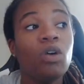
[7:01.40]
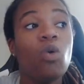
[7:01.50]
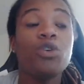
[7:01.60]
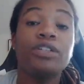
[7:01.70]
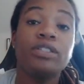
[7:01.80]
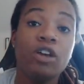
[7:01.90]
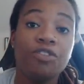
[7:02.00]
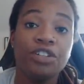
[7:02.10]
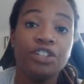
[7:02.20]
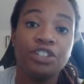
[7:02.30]
or
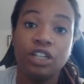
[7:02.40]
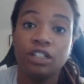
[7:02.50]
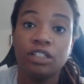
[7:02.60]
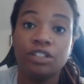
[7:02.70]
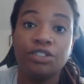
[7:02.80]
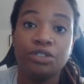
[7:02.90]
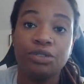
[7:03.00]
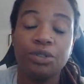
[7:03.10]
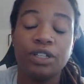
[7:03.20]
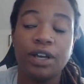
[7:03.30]
selfish to consider
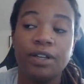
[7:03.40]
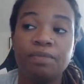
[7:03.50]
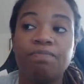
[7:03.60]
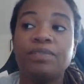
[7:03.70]
suicide.